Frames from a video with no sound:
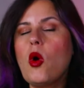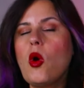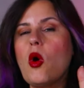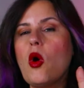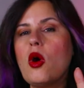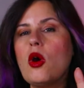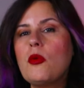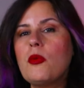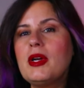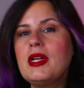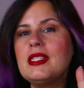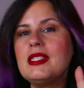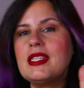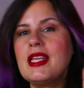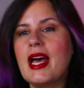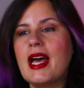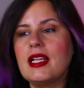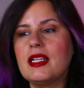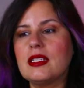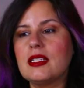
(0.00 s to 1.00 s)
Or was
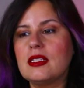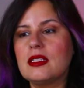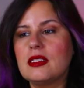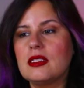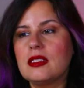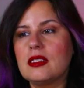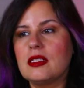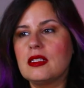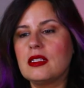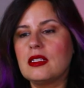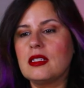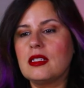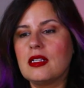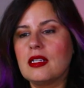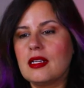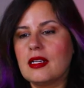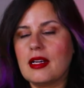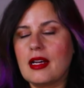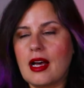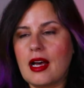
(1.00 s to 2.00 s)
that
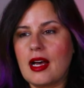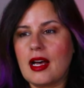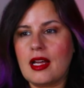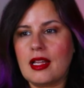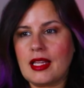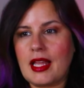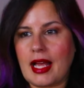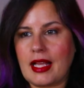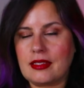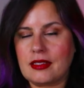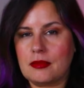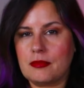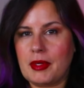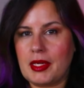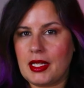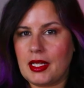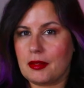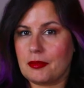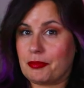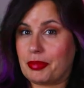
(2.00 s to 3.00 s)
a last
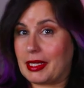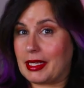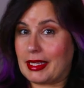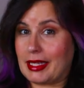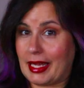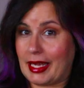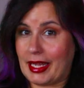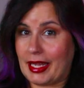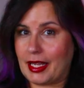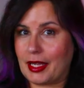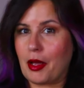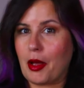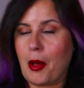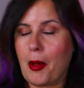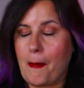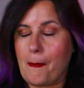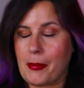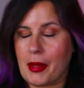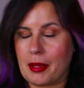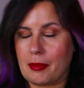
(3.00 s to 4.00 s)
minute play
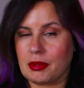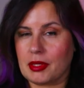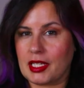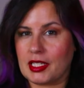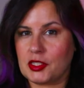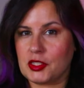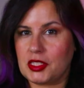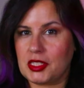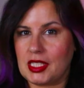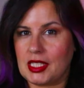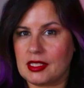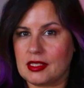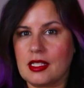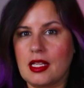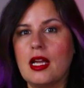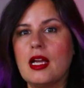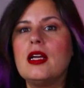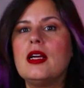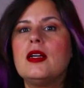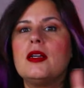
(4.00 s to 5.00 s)
by Blood and Cheese?
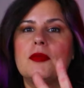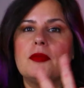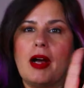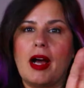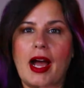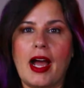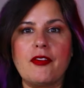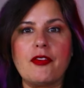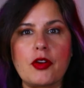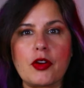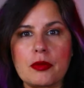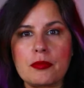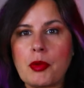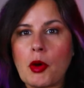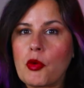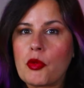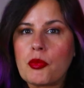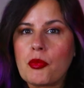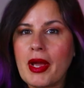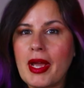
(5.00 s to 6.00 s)
I've heard
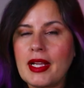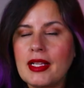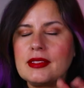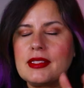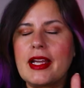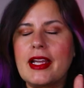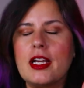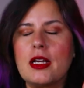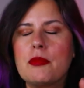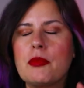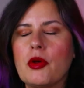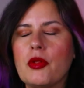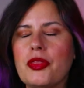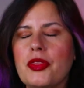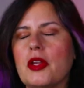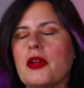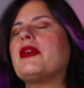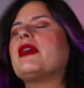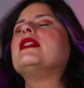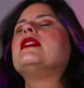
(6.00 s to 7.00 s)
both ways. I hear both
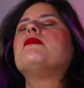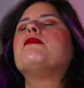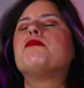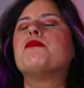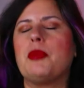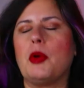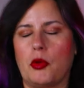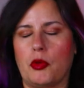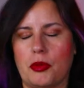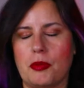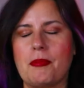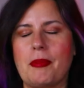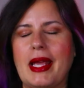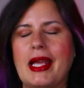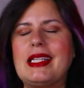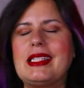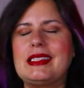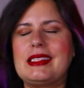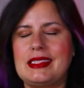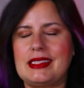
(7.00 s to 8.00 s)
theories. Both
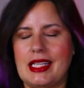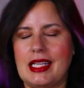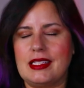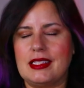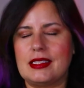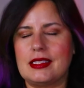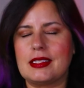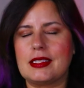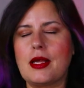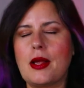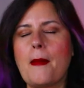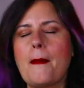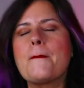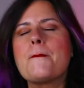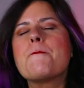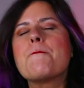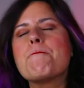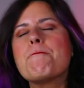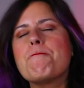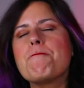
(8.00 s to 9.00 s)
make sense.
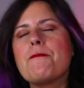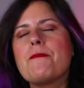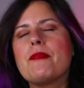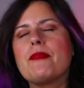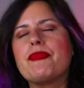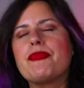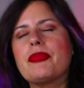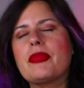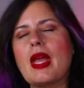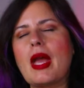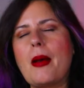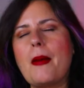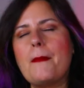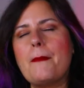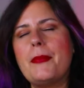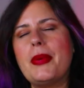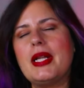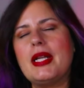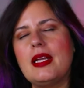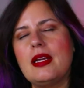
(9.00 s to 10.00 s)

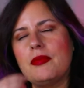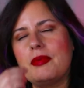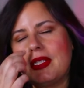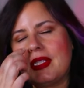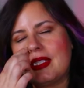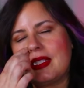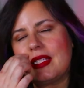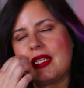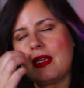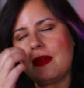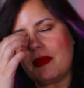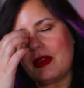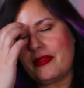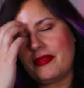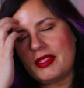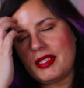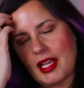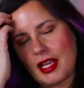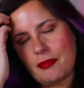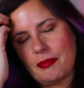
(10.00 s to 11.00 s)
But it would seem
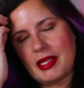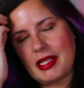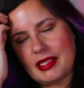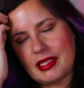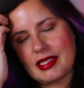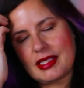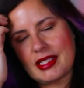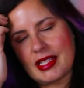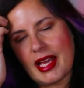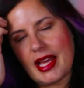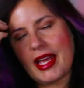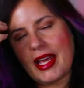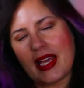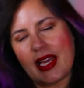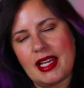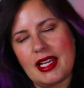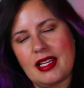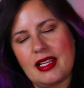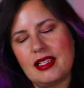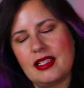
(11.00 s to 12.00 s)
if Daemon
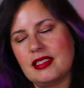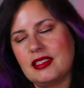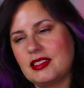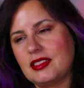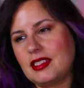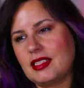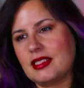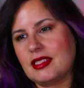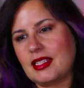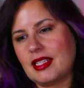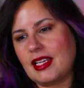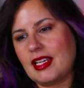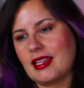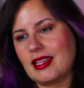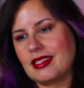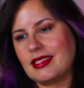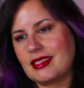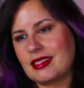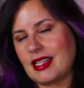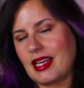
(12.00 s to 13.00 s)
said, just
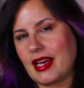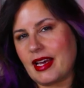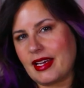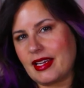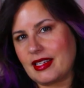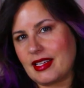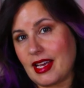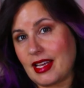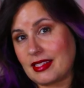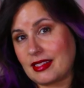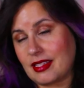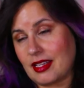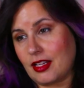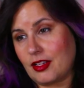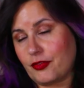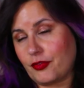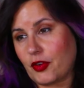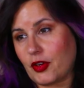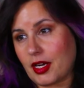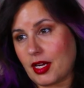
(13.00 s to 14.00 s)
kill a son
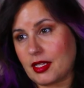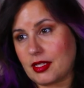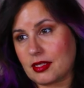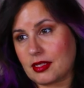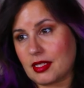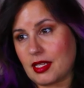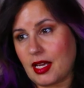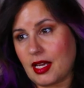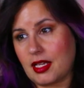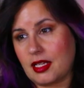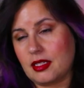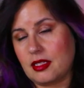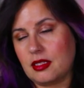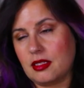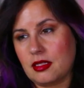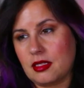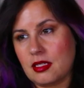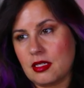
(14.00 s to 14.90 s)
for a son,